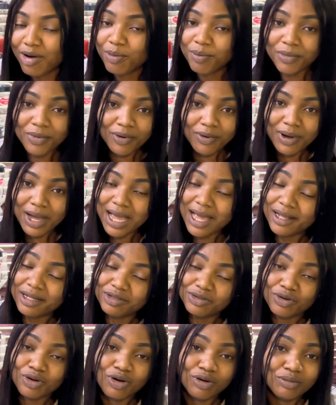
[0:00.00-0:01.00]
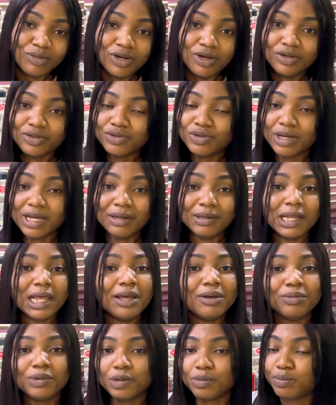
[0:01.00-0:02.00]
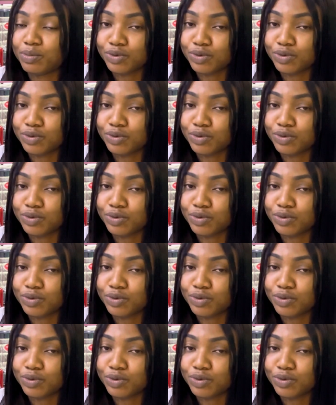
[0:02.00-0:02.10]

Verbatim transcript: more i had to come down so i'm helping